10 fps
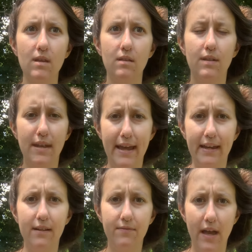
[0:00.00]

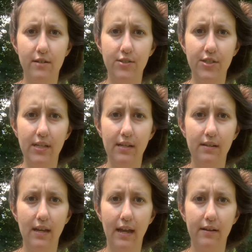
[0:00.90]
negative energy
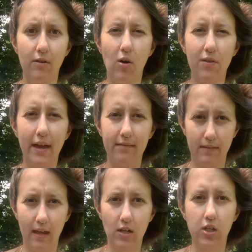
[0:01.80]
and all that
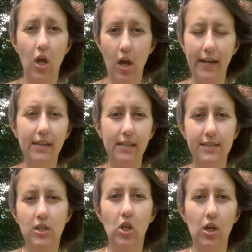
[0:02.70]
anything that's
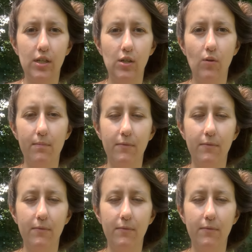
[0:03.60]
clogging you up.